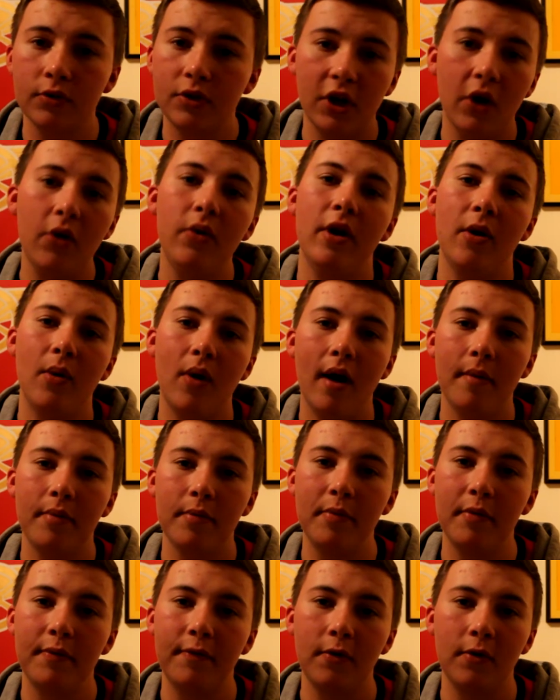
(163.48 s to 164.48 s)
2-0 up
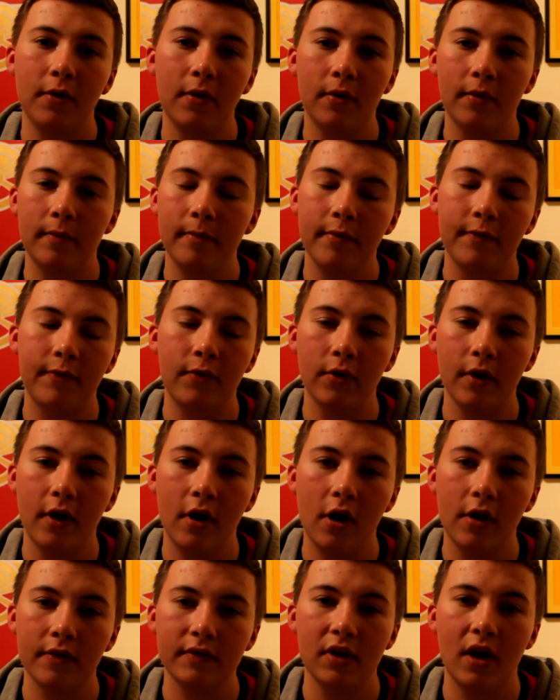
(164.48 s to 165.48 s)
before before the
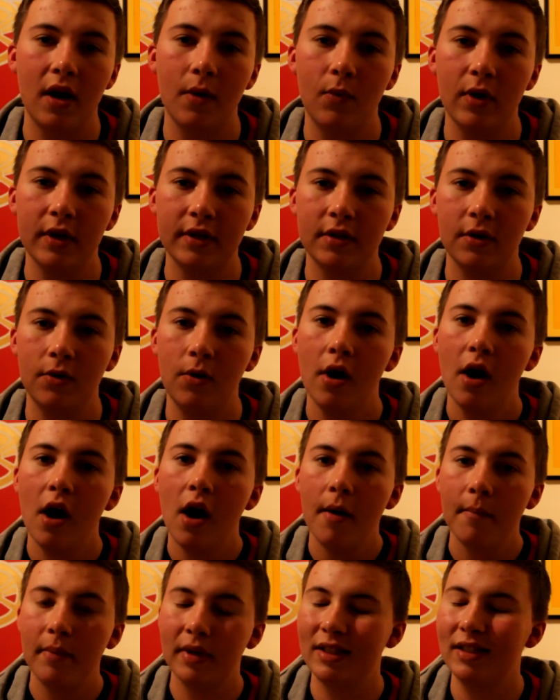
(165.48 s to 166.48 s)
half-time whistle,
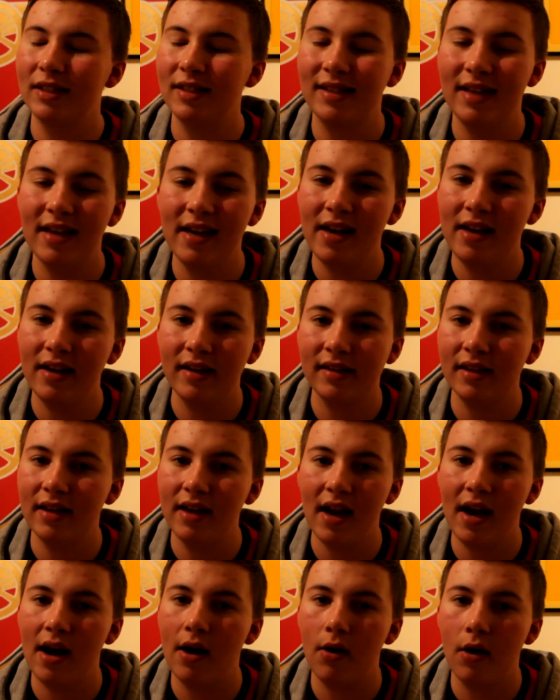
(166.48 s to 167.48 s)
but to see see
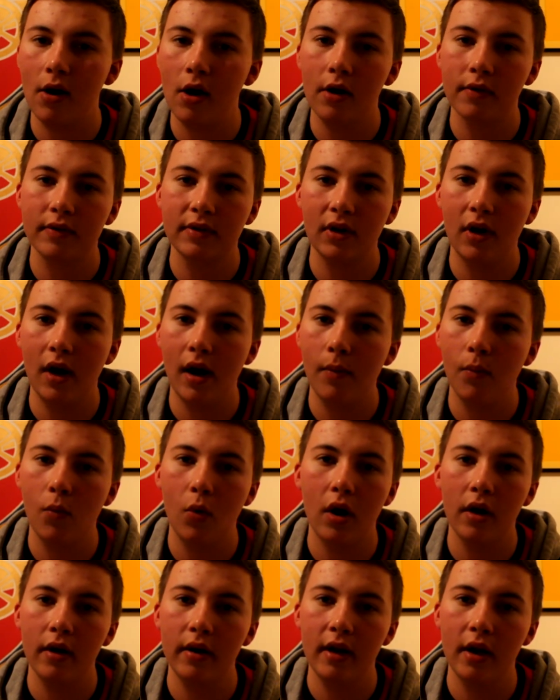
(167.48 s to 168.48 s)
it out half-time,
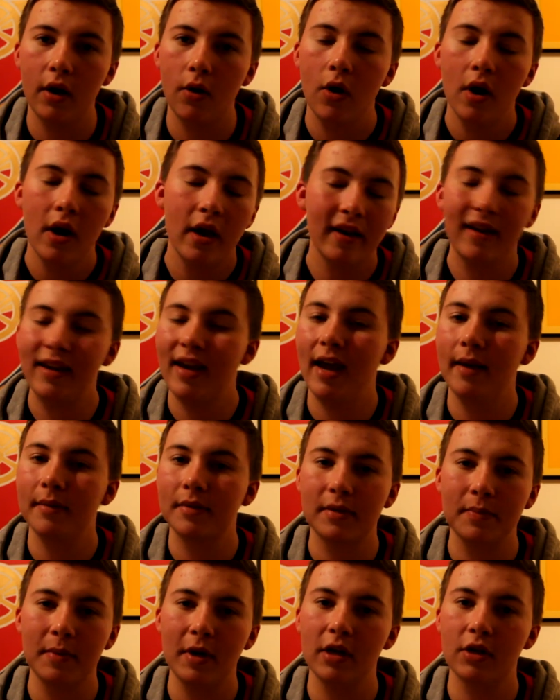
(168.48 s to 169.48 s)
1-0, kept
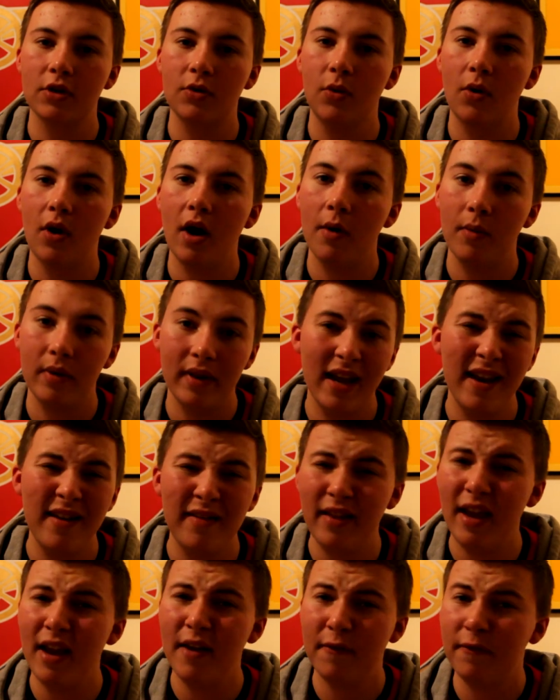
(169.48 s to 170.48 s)
Spurs quiet when they
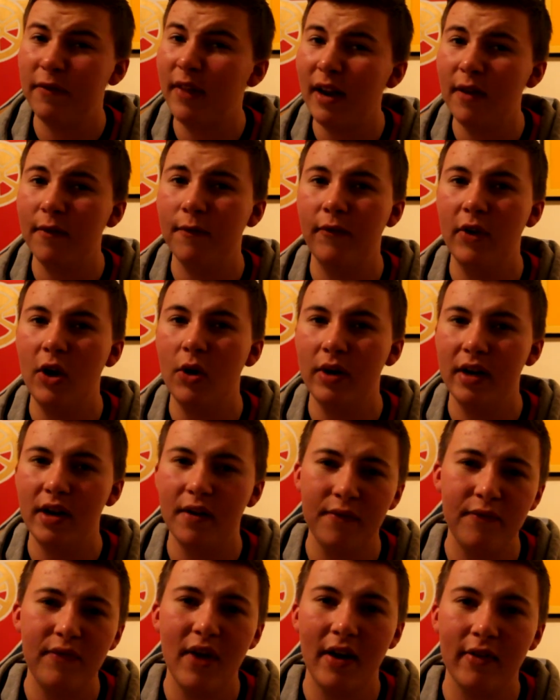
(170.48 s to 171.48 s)
they they fielded
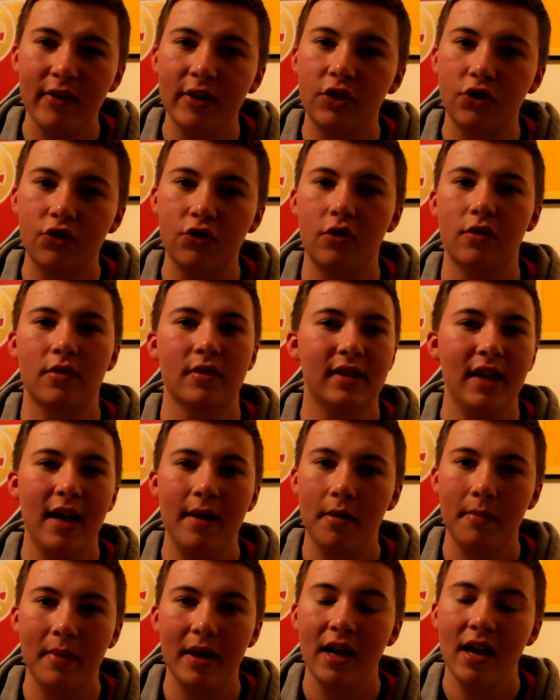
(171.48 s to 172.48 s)
a very strong team.
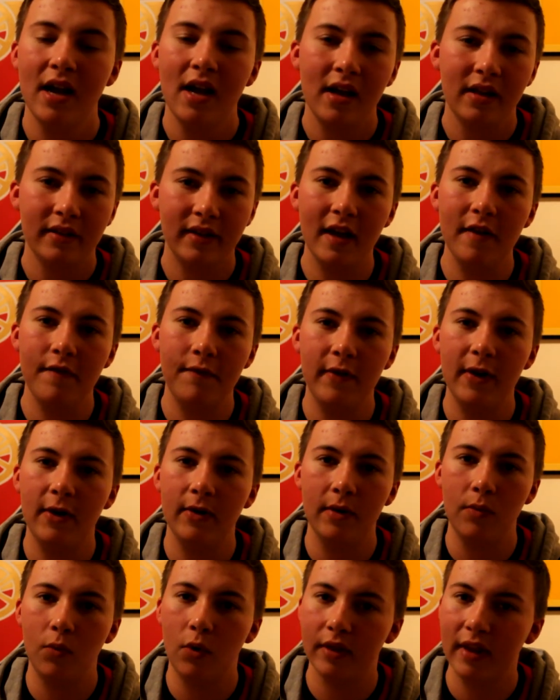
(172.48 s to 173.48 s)
I mean, they
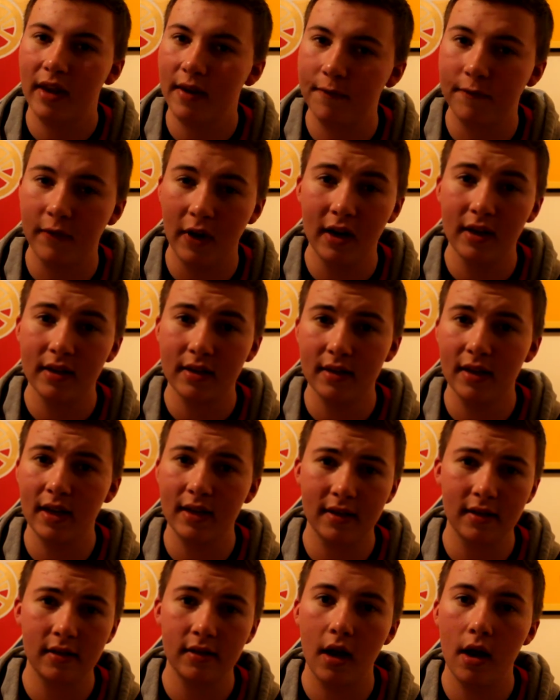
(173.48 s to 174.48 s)
fielded what their first their
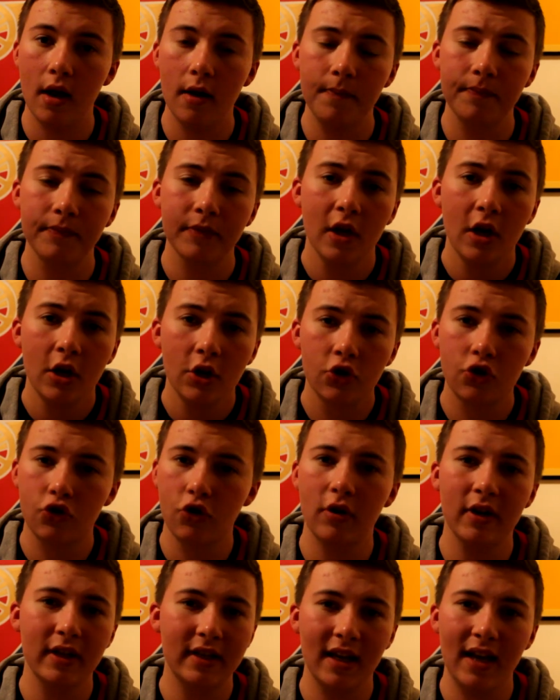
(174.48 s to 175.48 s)
um,
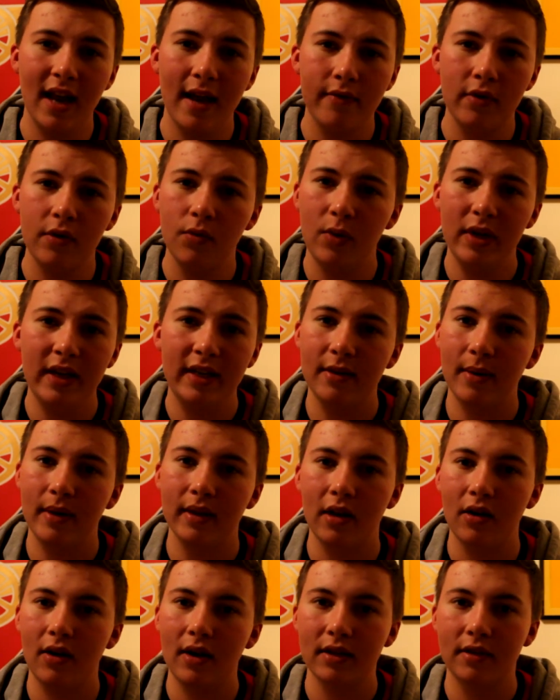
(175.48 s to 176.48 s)
strongest eleven. We still had
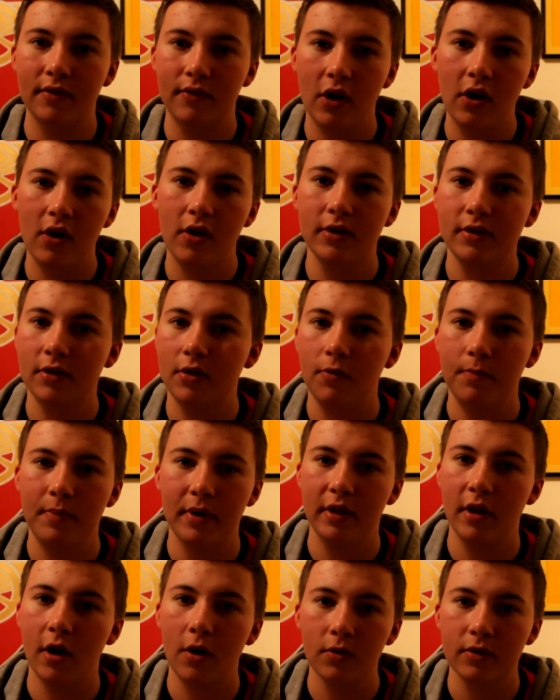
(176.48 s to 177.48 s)
the likes of Özil,
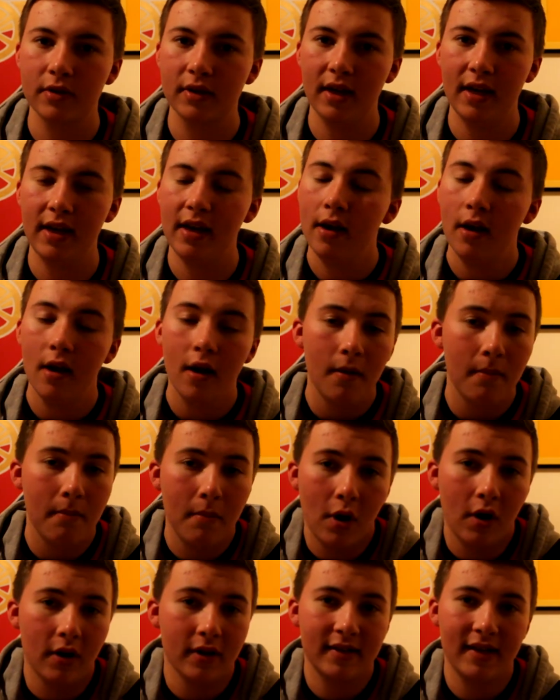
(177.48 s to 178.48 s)
Podolski,
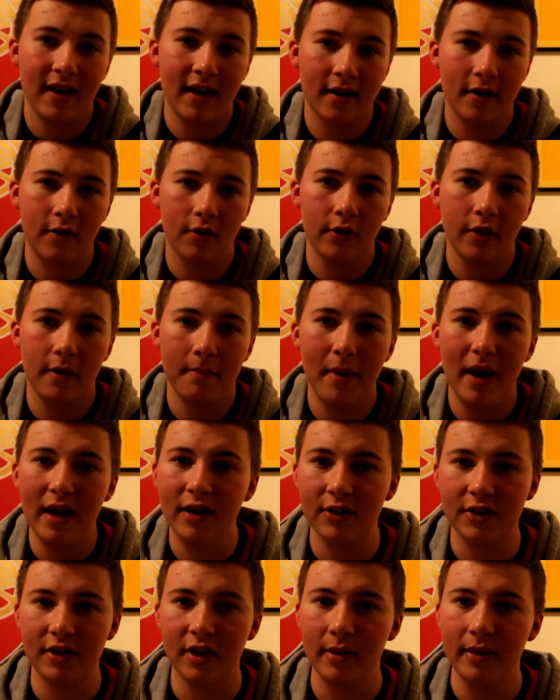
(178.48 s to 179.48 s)
Mertesacker on the
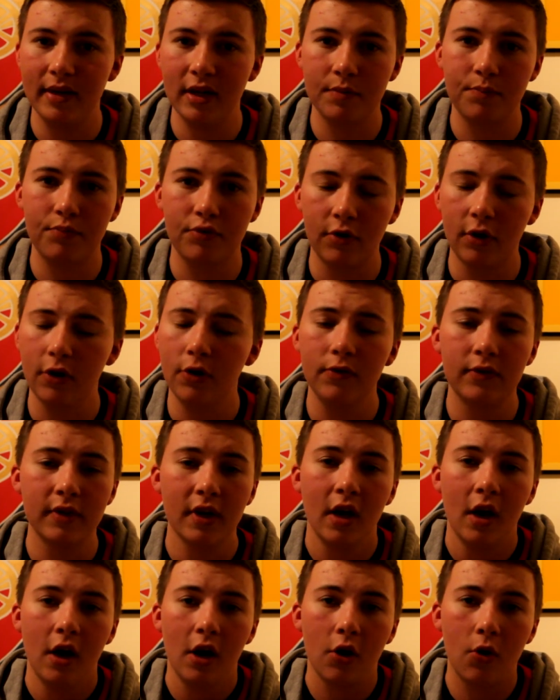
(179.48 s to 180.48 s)
bench, so it just proves
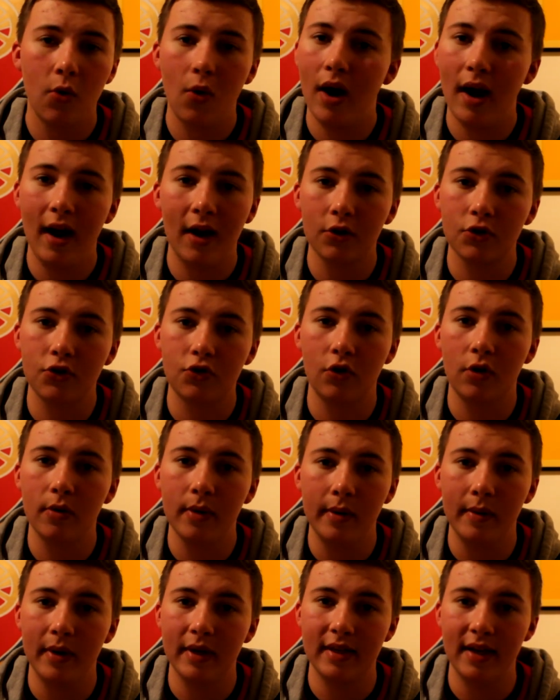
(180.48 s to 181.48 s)
quite how strong
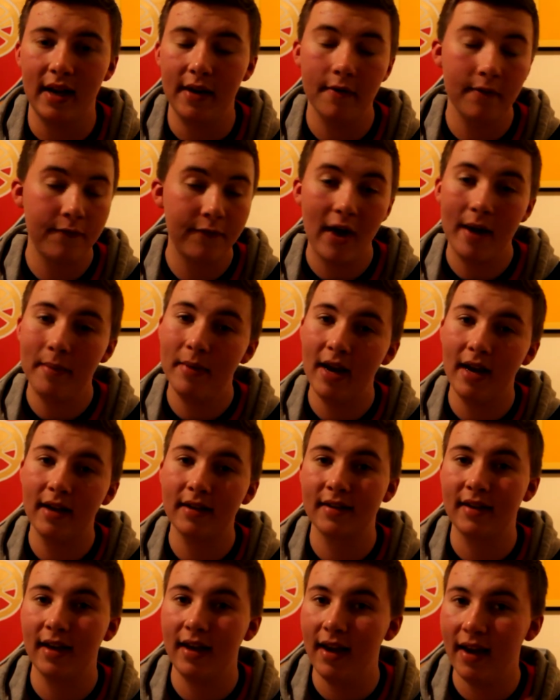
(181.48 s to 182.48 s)
we were today.
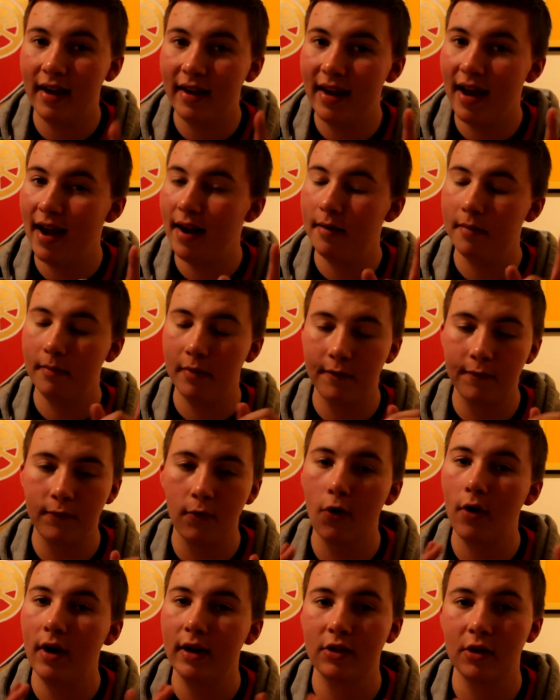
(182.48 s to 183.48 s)
Fabianski again.
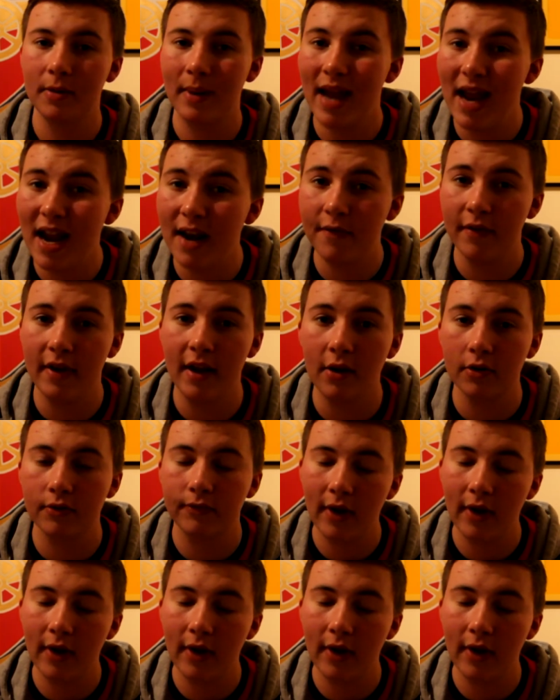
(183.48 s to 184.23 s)
Before I talk about anything else,